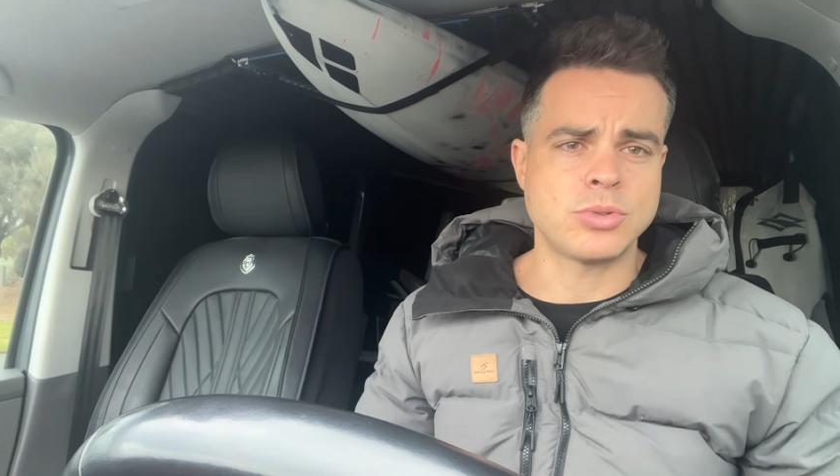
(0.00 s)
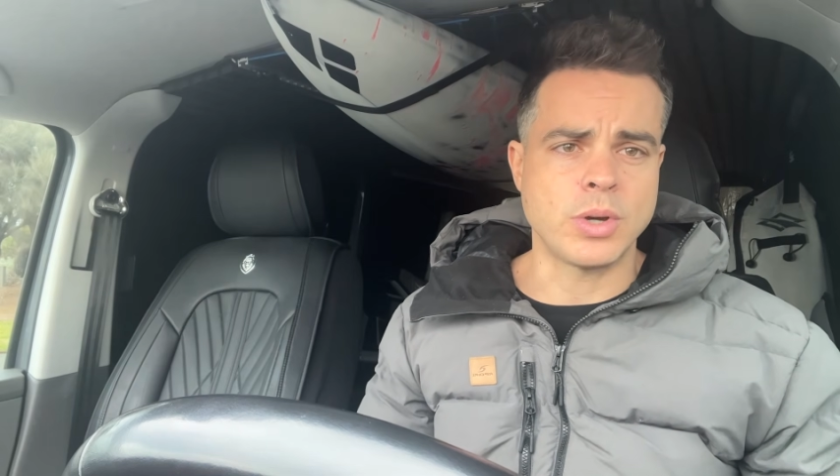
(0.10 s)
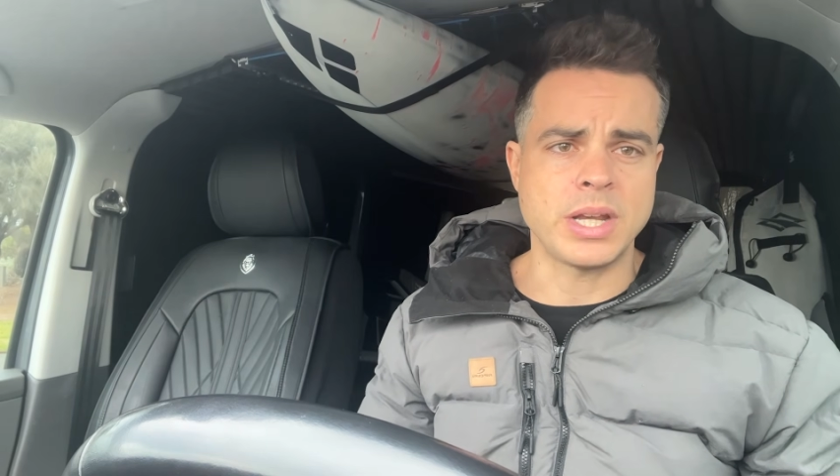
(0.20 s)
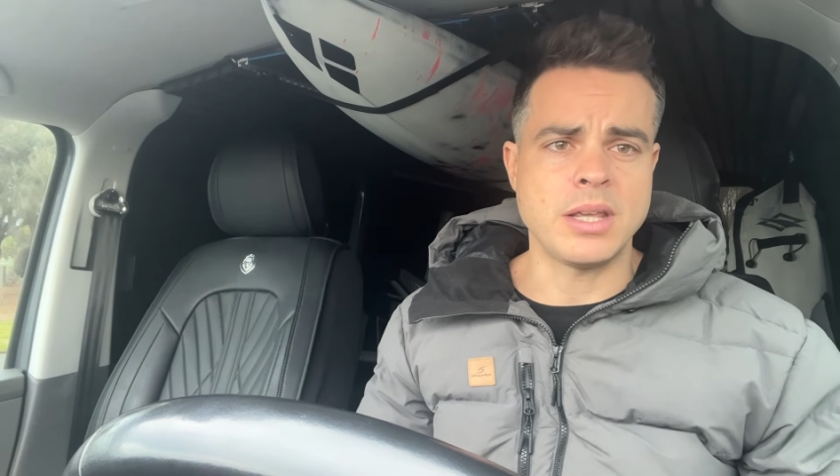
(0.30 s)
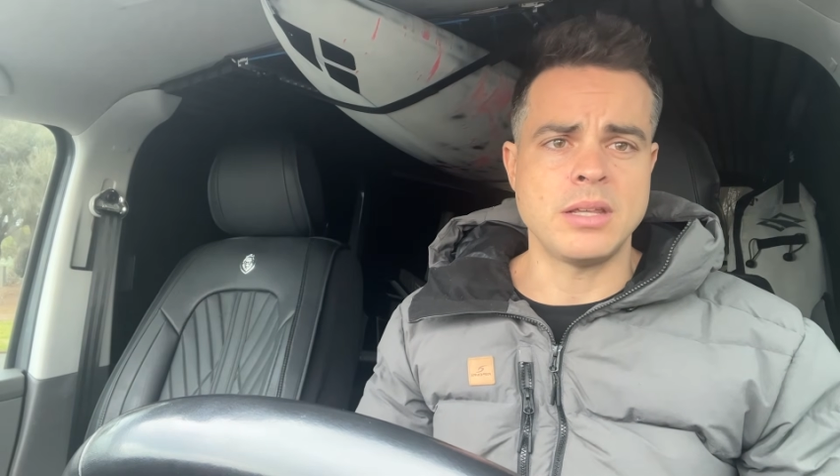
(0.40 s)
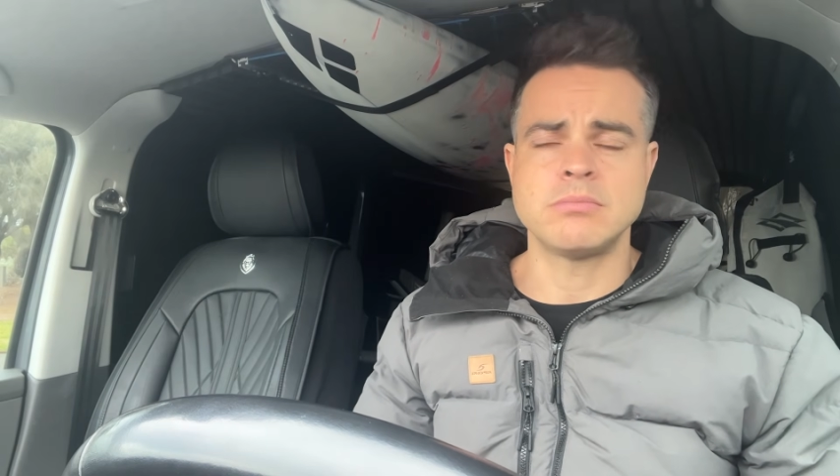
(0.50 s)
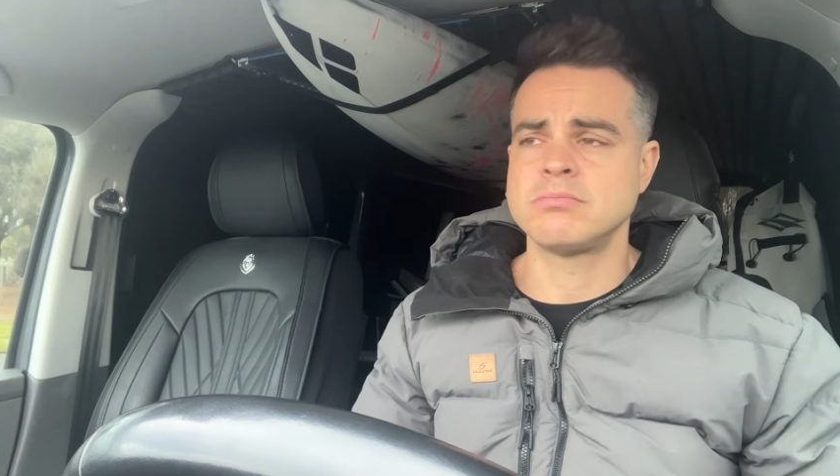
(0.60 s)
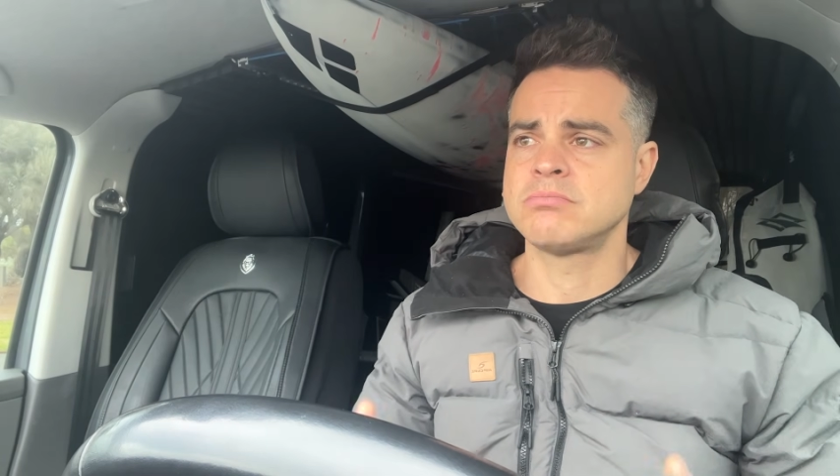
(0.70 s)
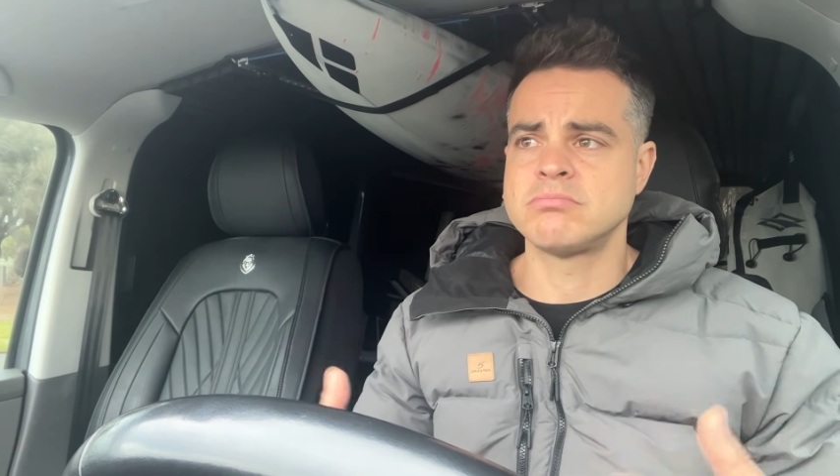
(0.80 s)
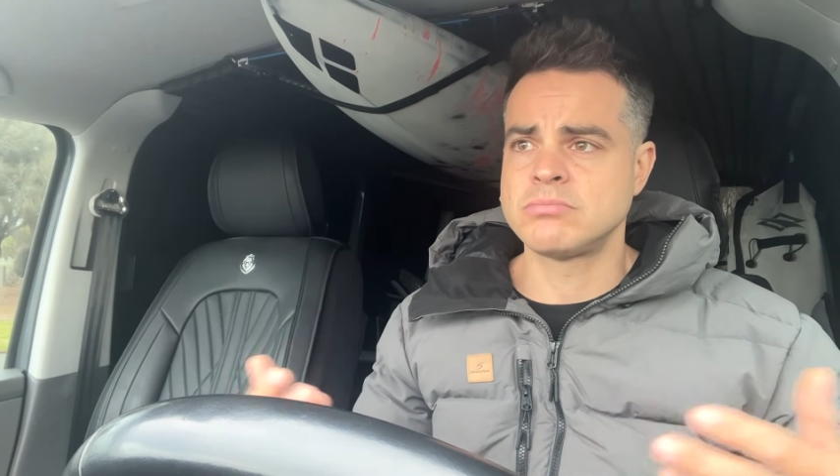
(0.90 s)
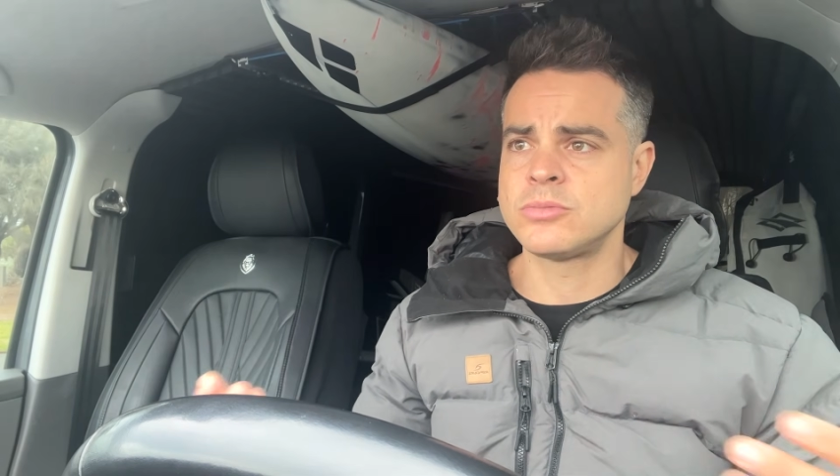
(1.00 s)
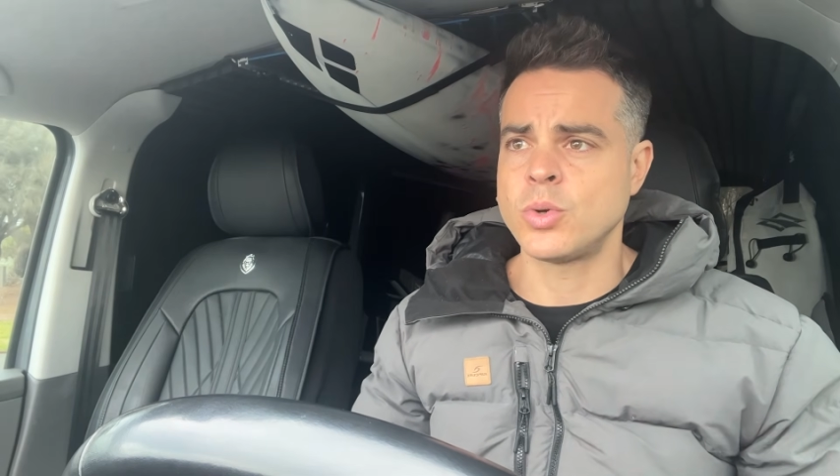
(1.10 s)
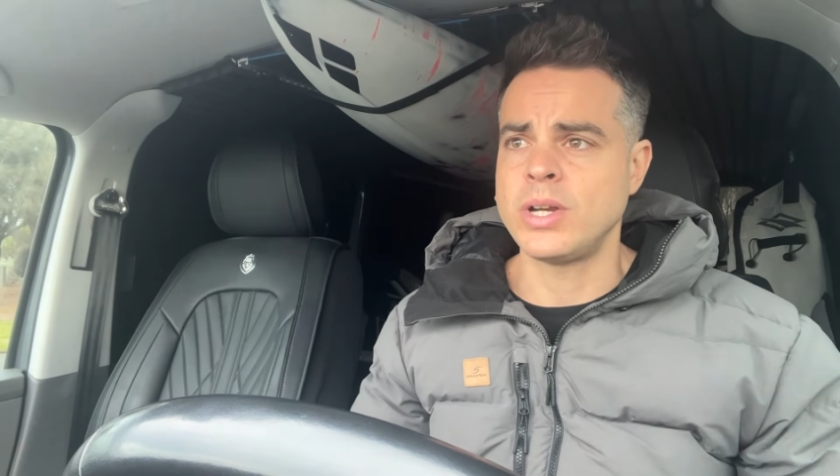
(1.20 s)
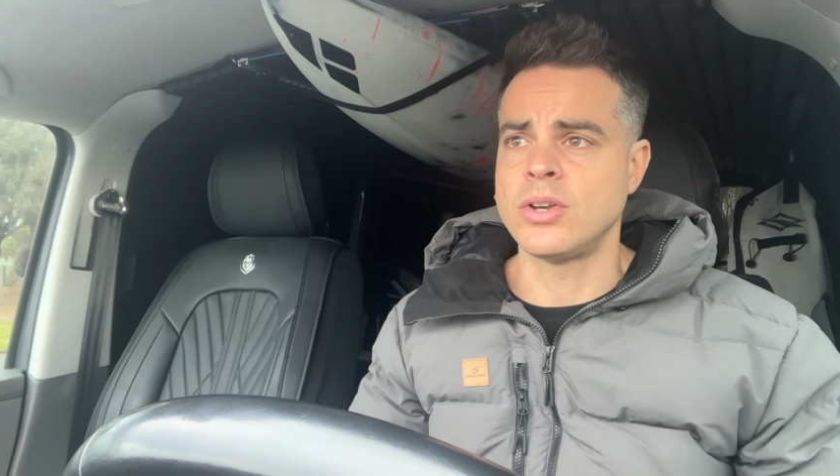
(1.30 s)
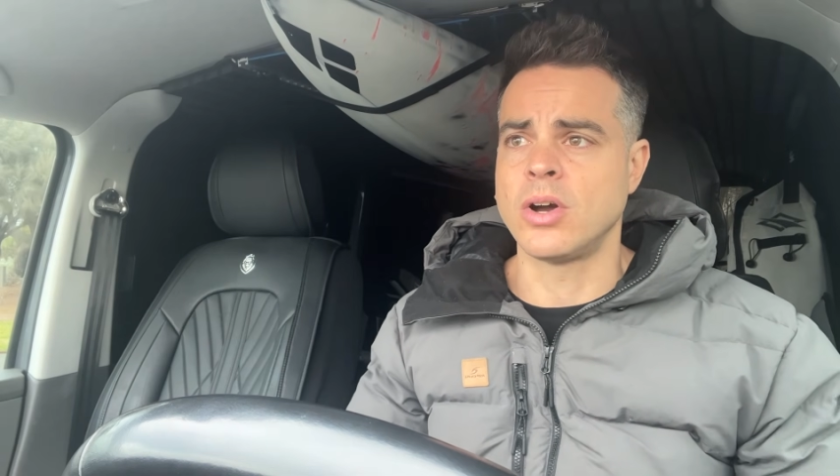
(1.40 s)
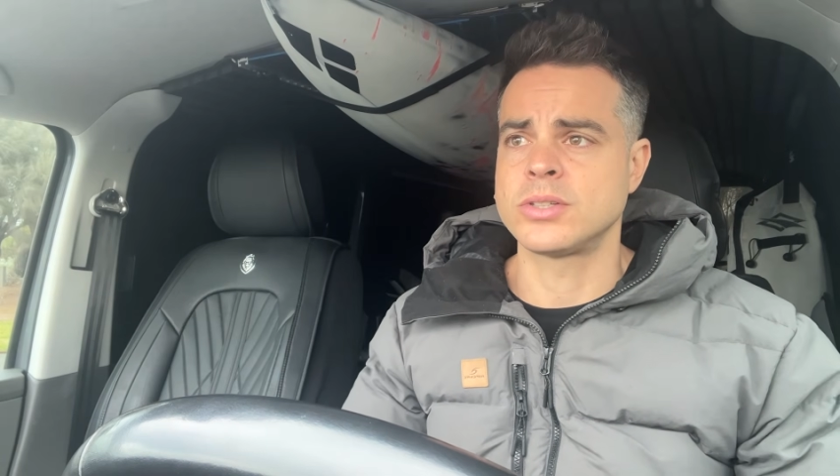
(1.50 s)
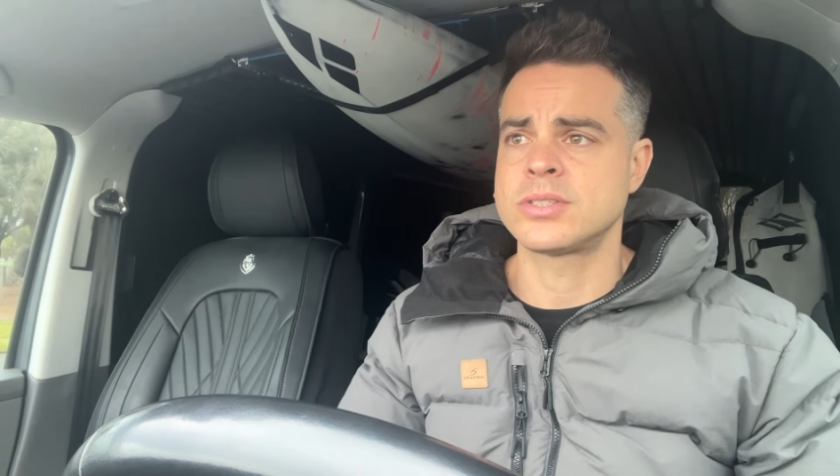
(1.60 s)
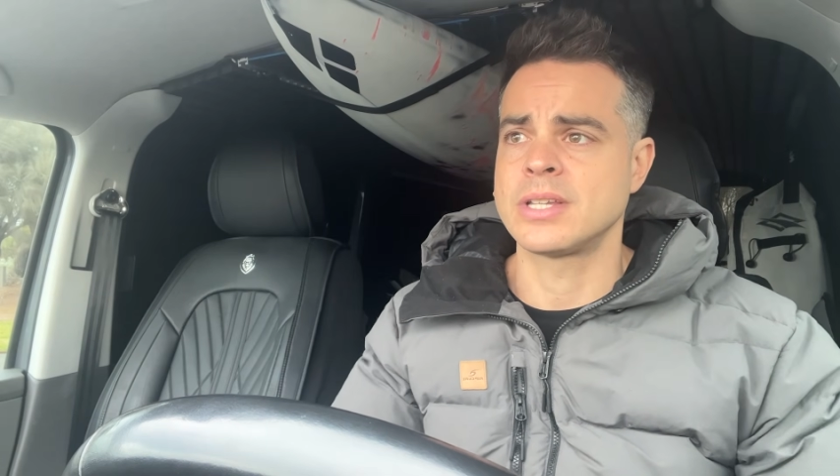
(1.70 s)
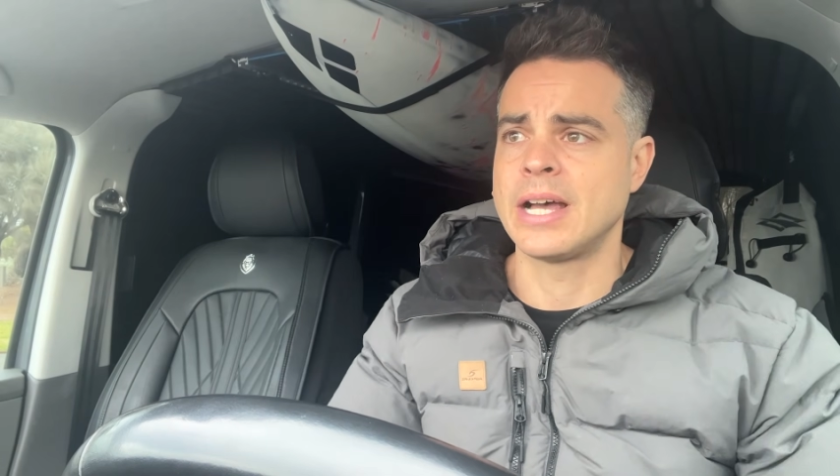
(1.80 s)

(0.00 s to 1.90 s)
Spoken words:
20 knots.